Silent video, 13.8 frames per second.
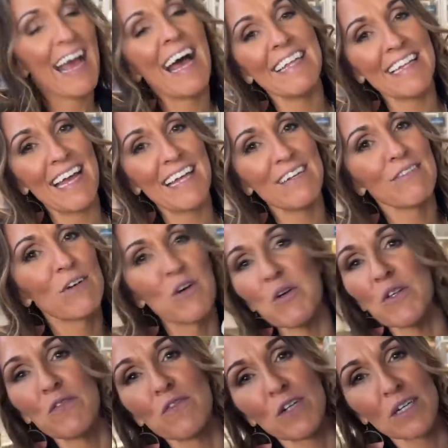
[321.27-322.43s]
And then, of
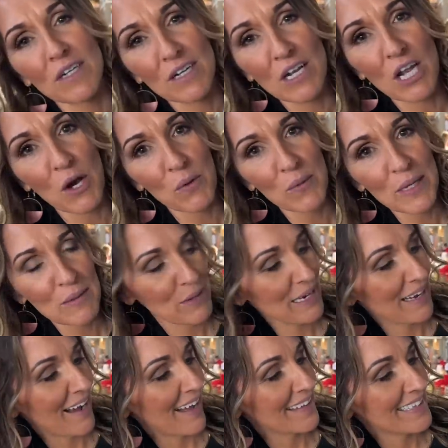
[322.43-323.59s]
course, for Chloe, we
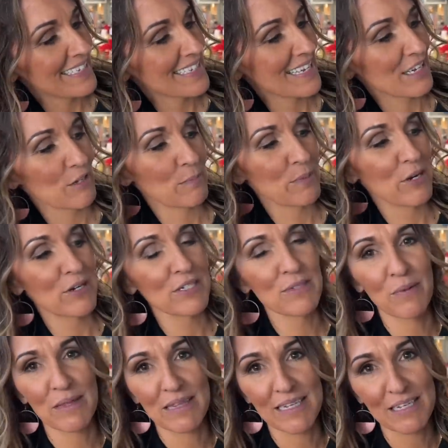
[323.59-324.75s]
got this little purse
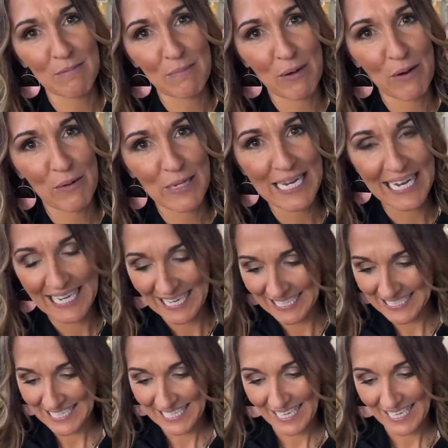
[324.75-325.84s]
with a little pony in it.